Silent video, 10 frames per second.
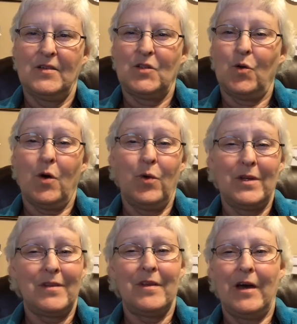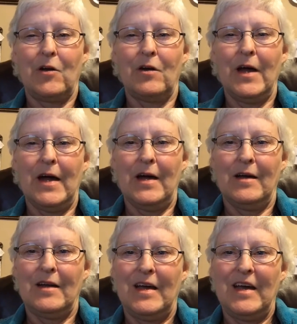So I went to the
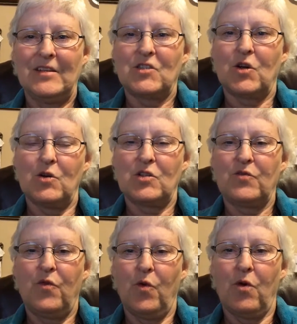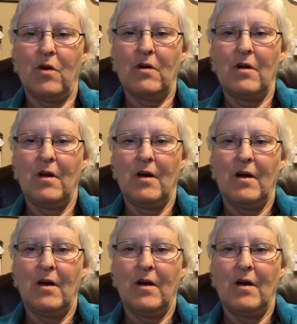internet and searched for